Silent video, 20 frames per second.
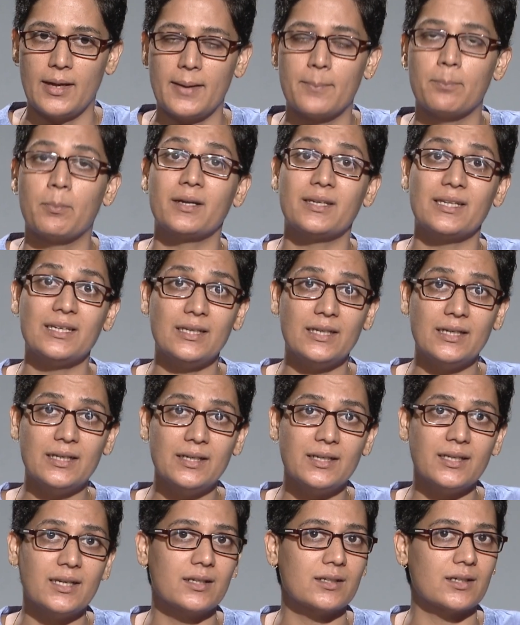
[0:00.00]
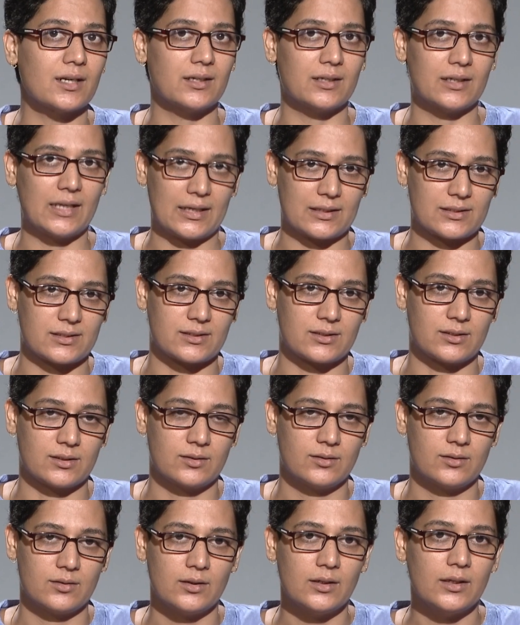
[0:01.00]
But in Indian context,
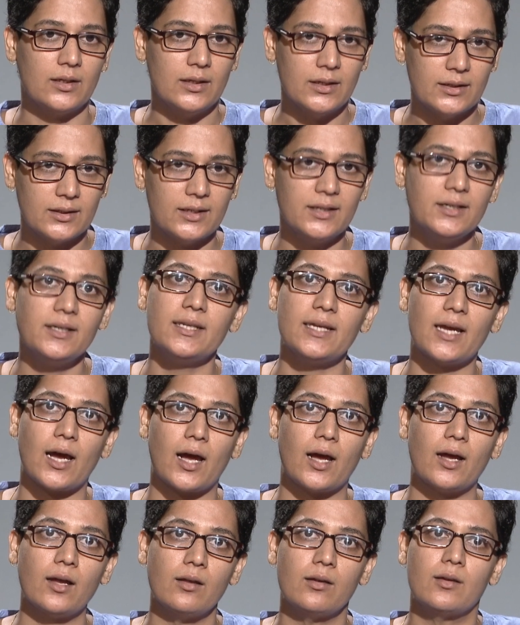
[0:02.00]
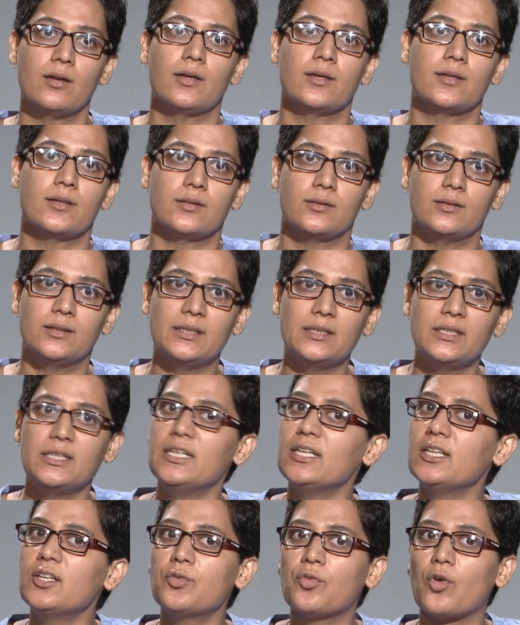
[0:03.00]
in India, the
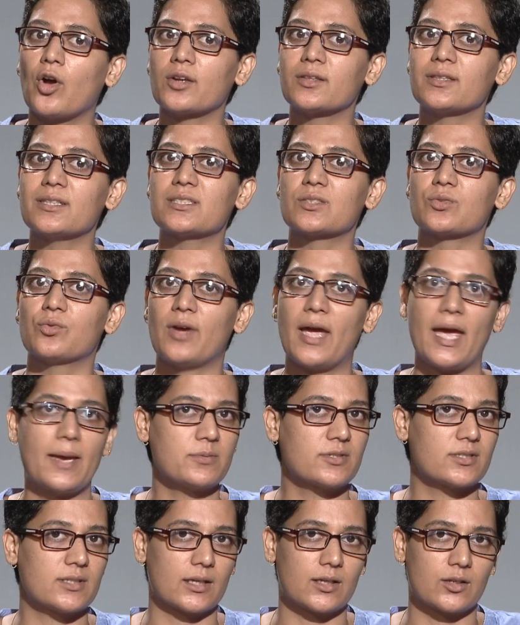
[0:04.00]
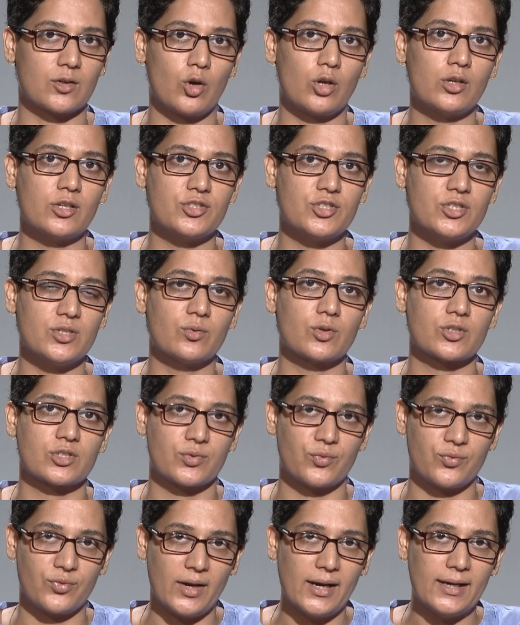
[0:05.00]
need for this WAMS technology was
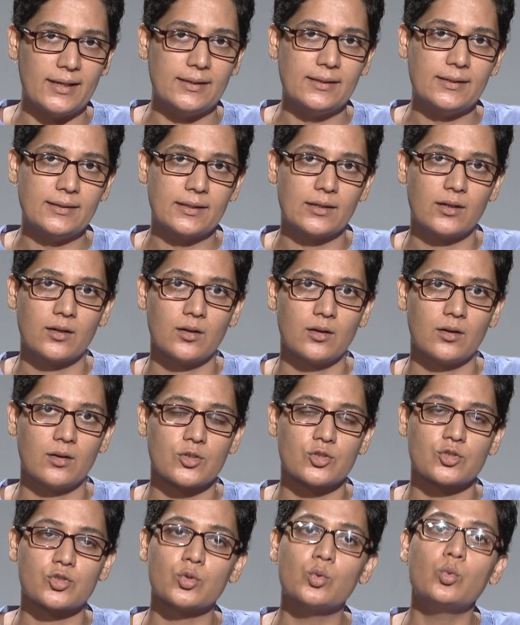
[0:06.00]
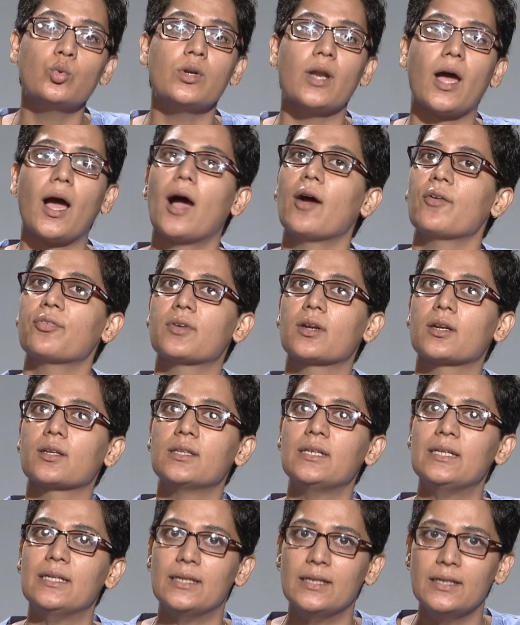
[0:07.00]
felt soon after
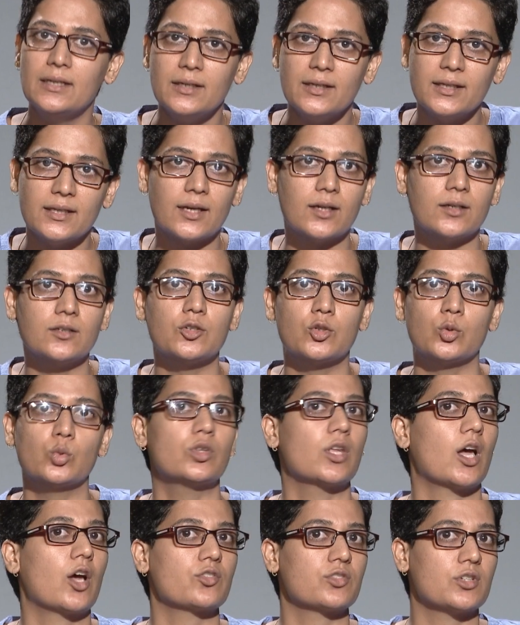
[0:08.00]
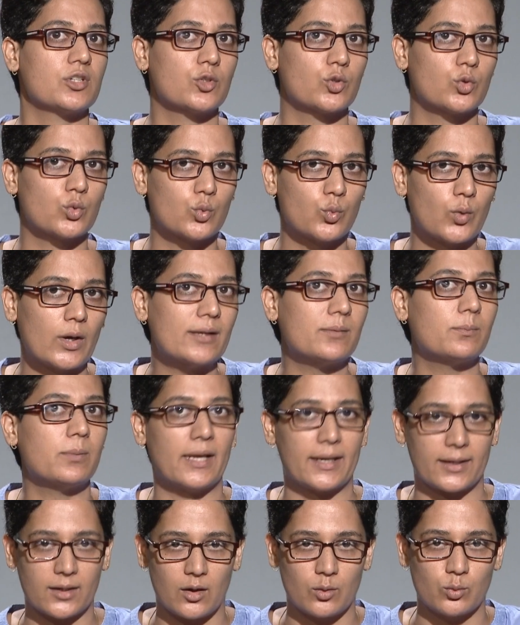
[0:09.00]
the Indian 2012
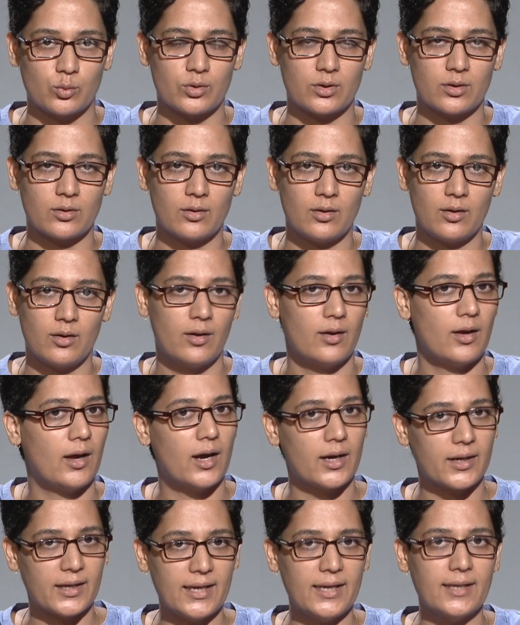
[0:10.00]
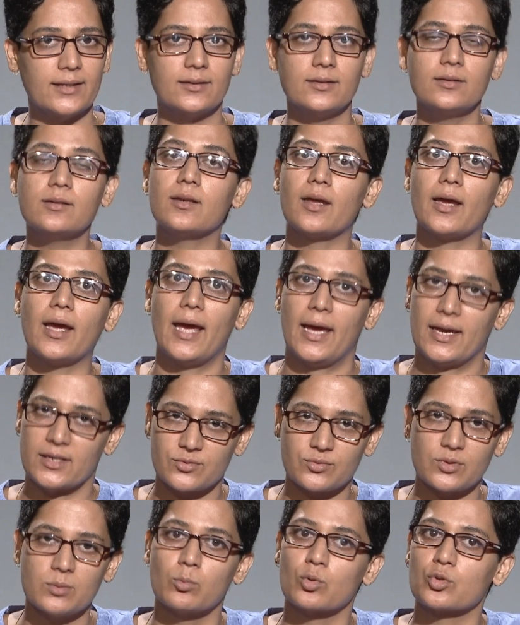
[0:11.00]
blackout. Again, as
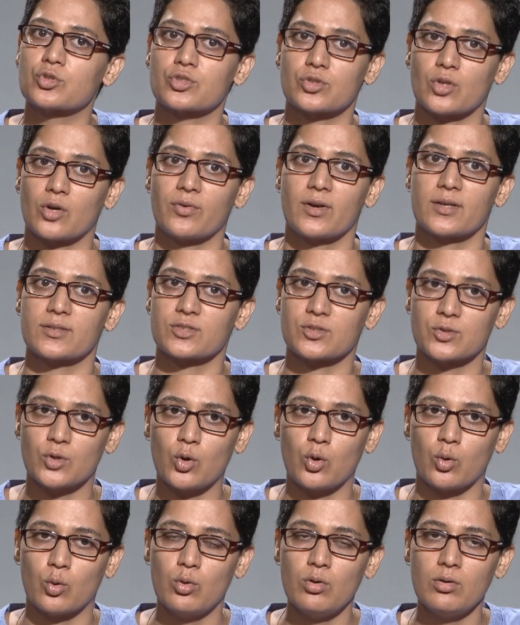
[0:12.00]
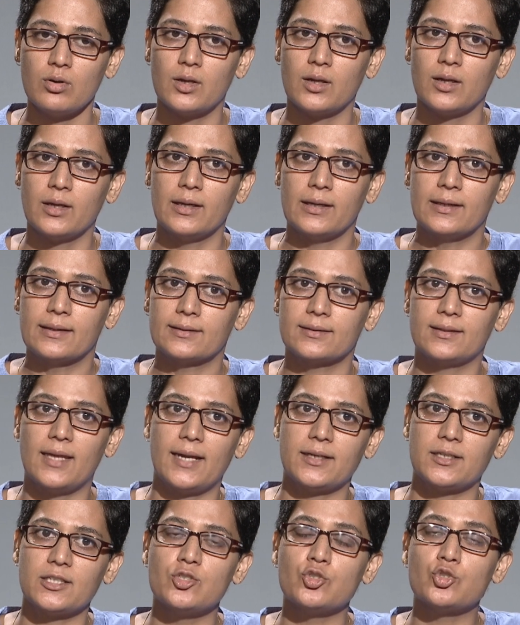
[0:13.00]
we most of us know,
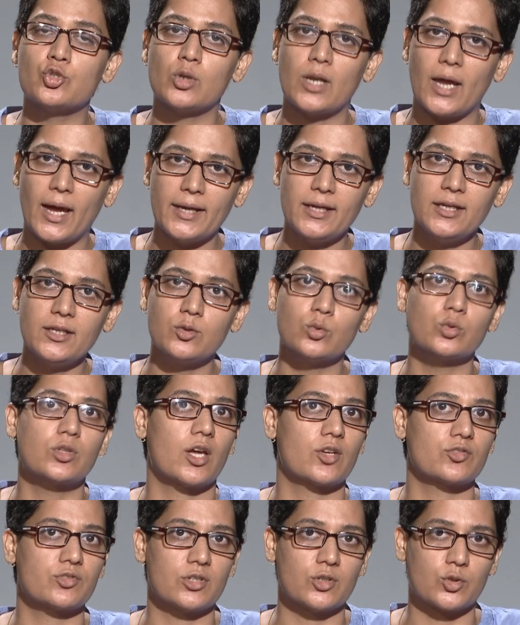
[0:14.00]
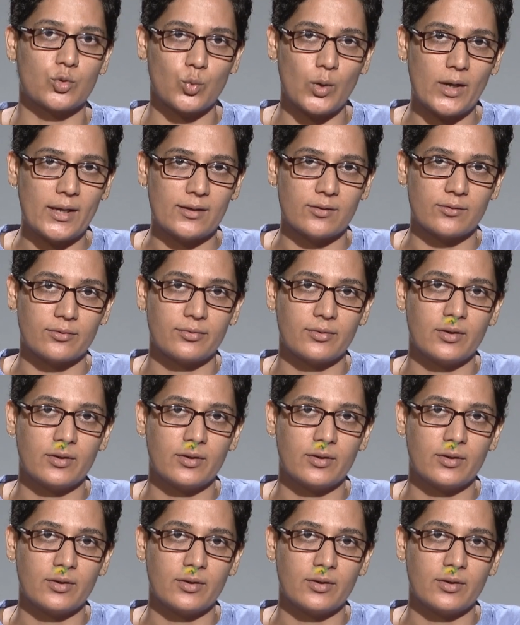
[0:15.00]
that in July 2012,